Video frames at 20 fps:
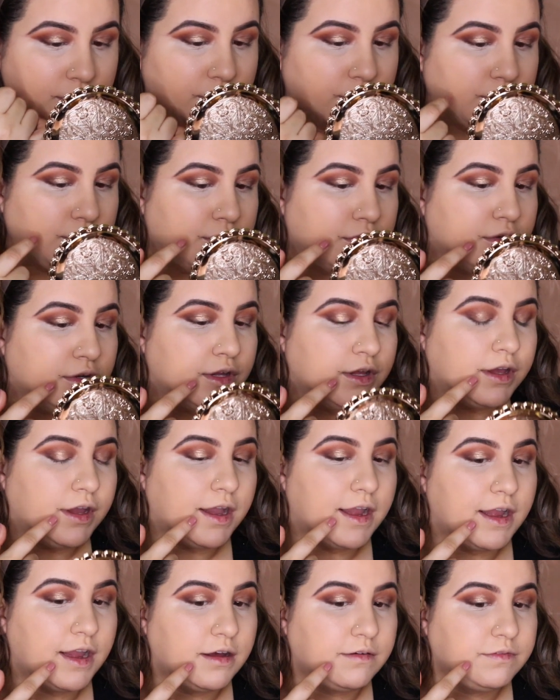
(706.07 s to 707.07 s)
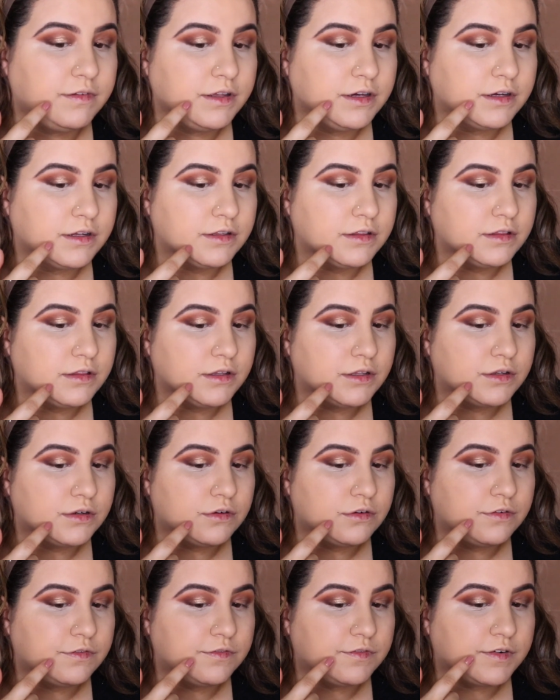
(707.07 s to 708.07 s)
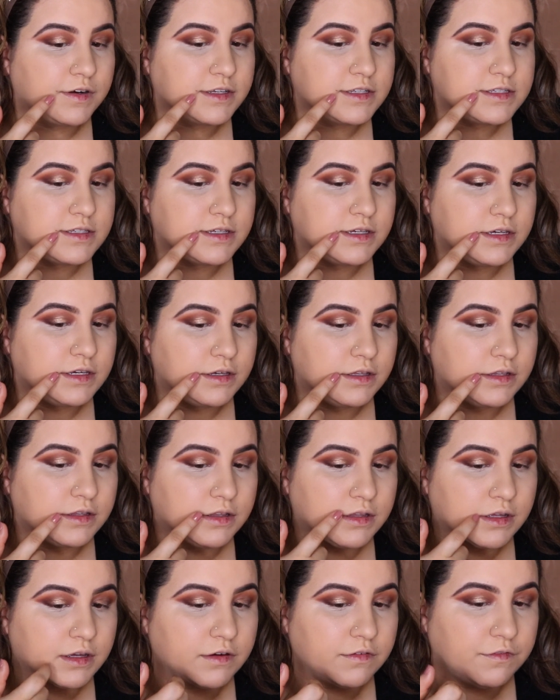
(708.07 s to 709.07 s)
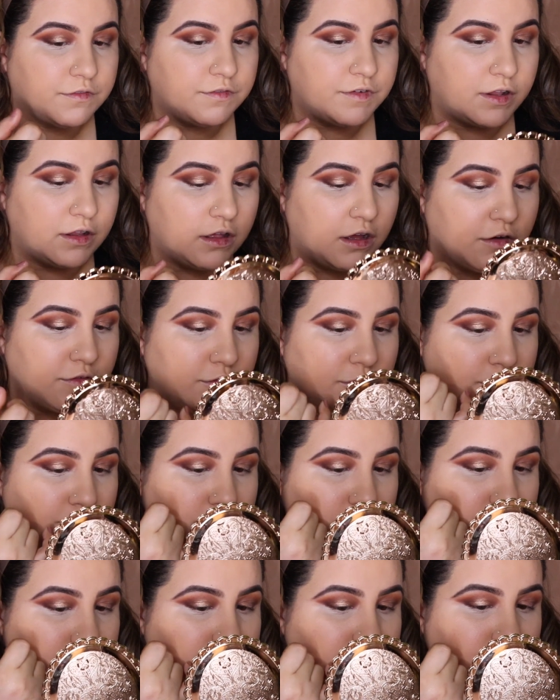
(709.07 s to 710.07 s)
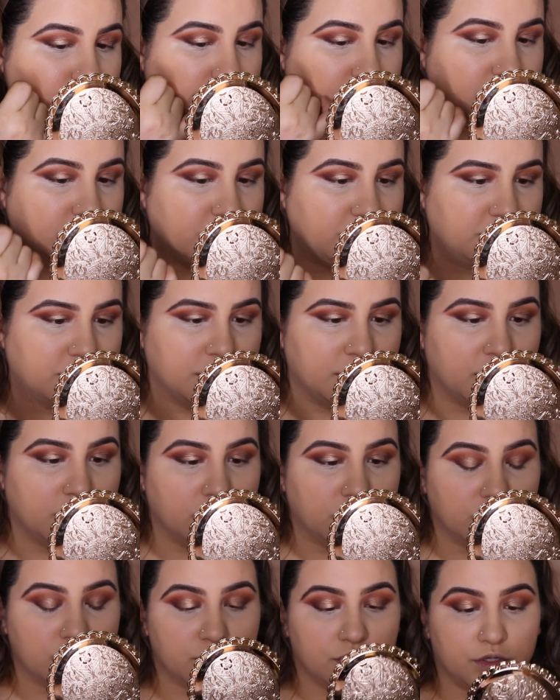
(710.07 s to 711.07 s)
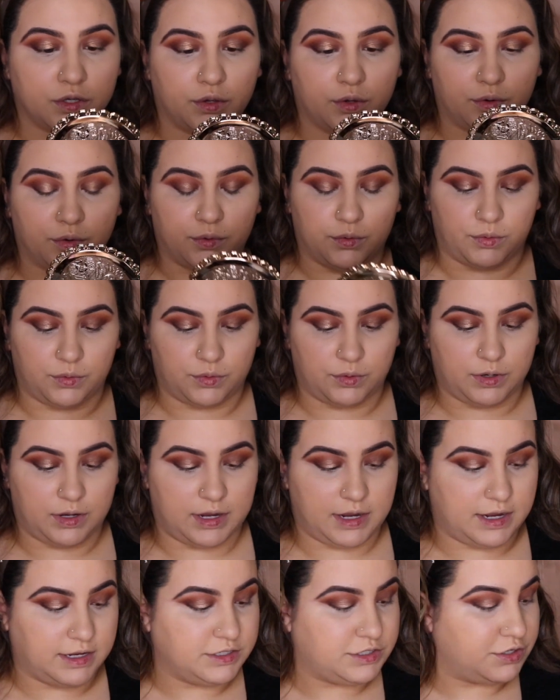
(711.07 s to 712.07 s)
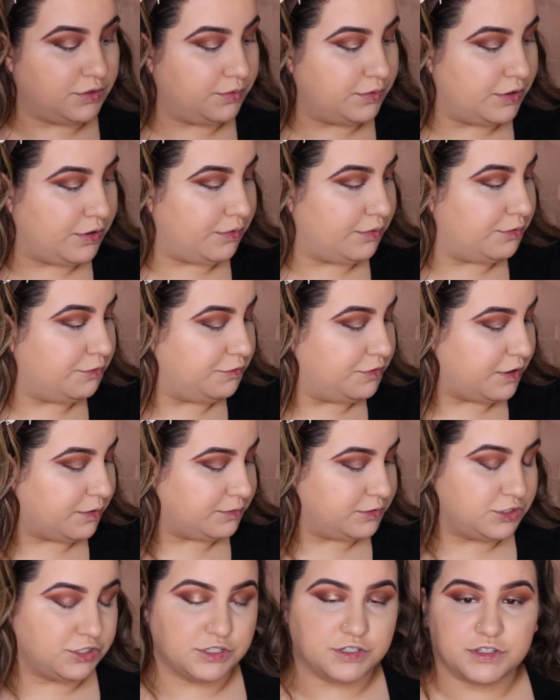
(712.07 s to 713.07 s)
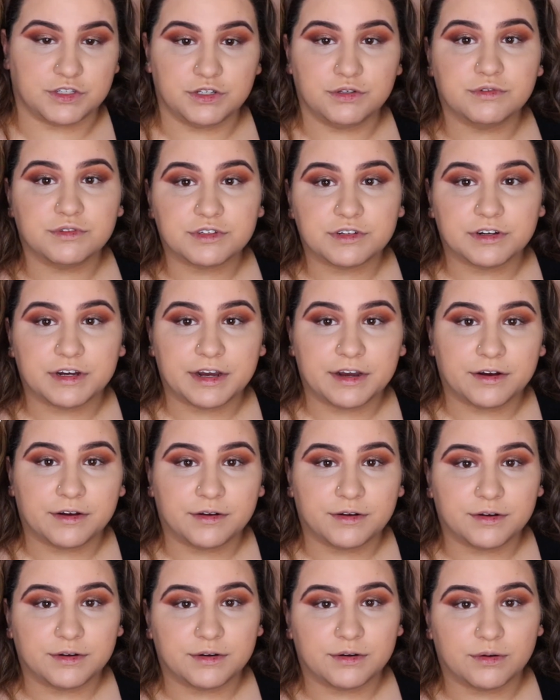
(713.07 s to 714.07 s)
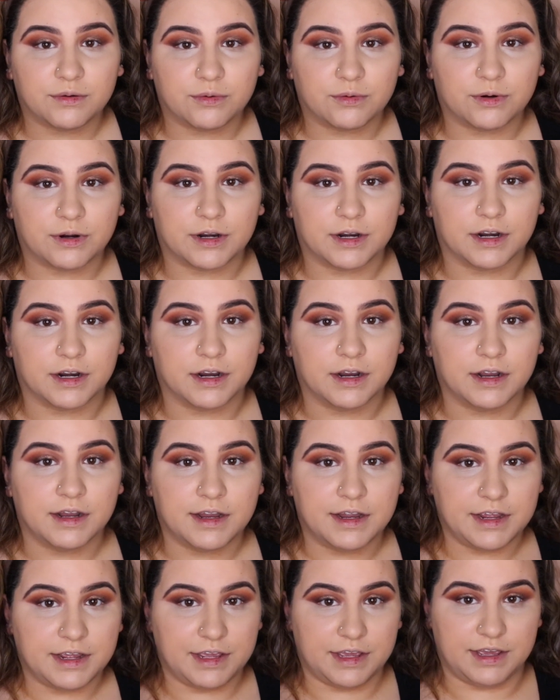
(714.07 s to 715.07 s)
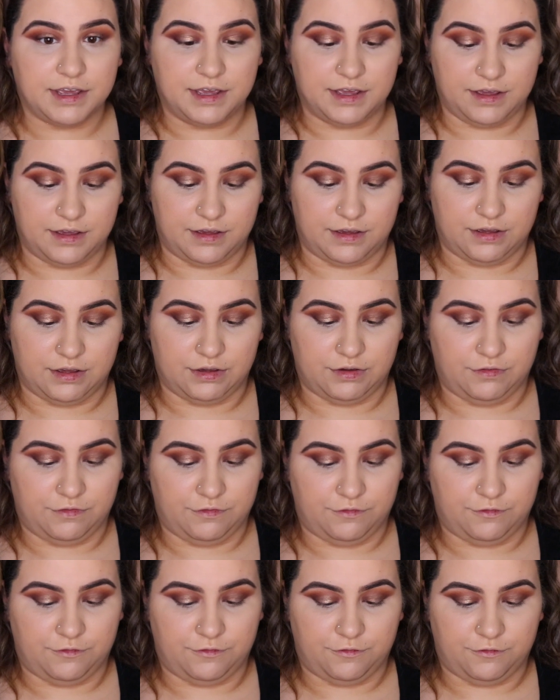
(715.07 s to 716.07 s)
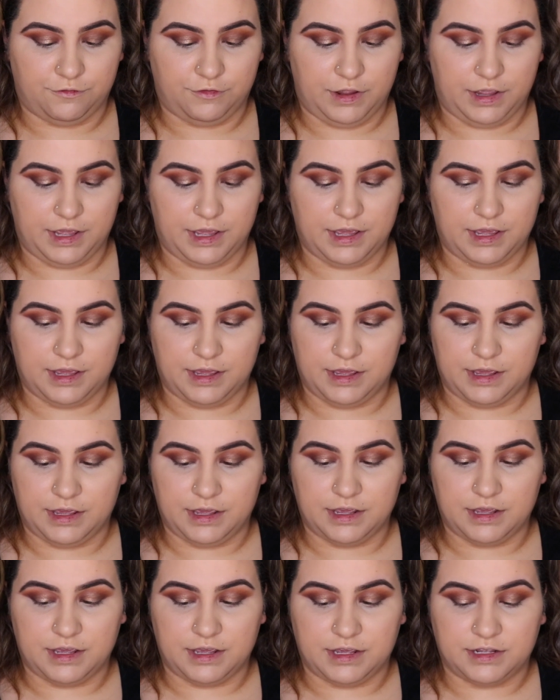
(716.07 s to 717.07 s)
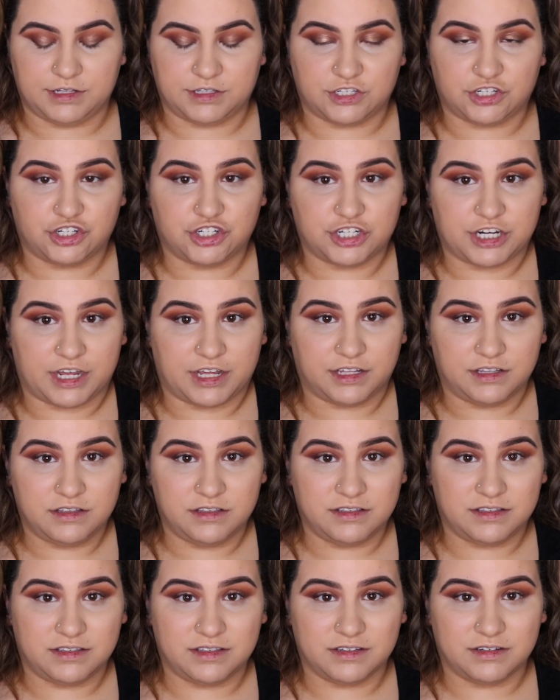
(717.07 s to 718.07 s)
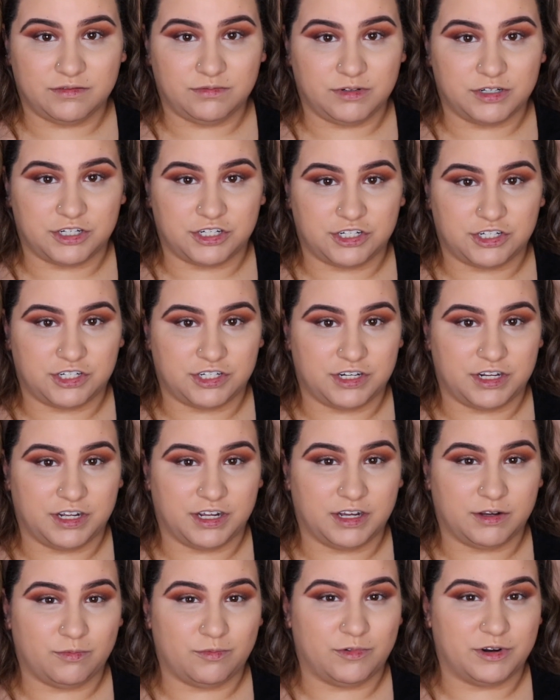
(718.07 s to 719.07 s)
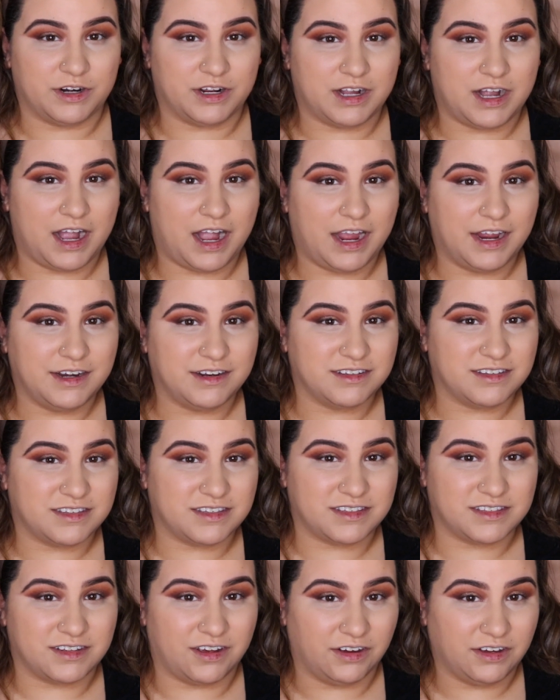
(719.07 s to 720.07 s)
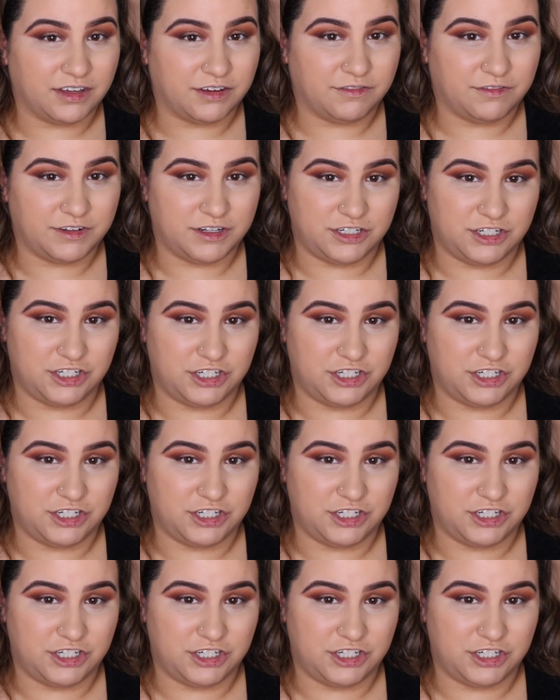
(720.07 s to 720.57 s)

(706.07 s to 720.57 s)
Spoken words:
Oh, I have like a little fuzzy that fell off of the sponge. So I don't know if that was just user error or if it sheds, which it would kind of suck if it